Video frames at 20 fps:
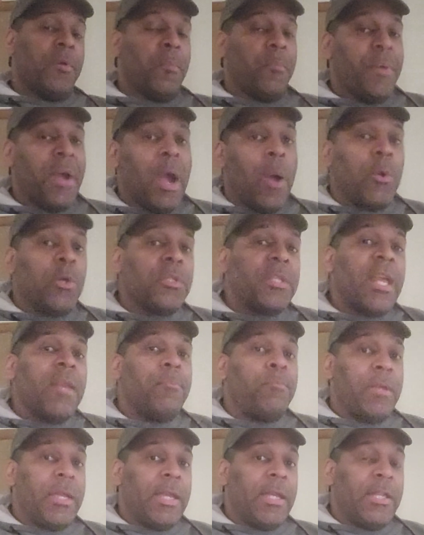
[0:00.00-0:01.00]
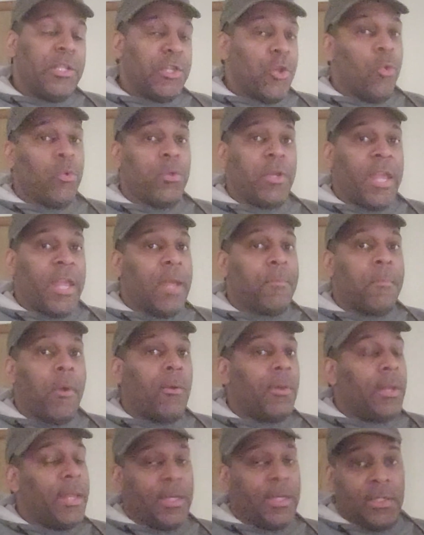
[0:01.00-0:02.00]
the powers that be don't care
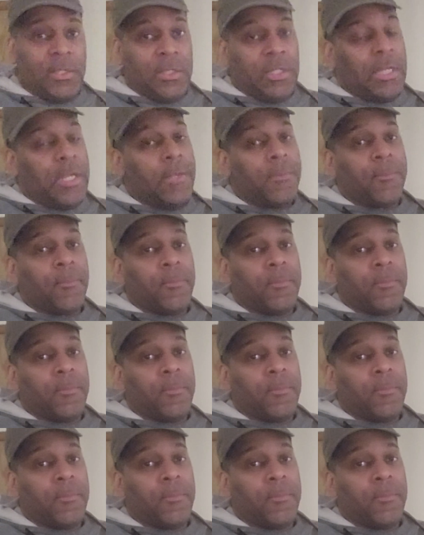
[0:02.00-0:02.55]
about legacy.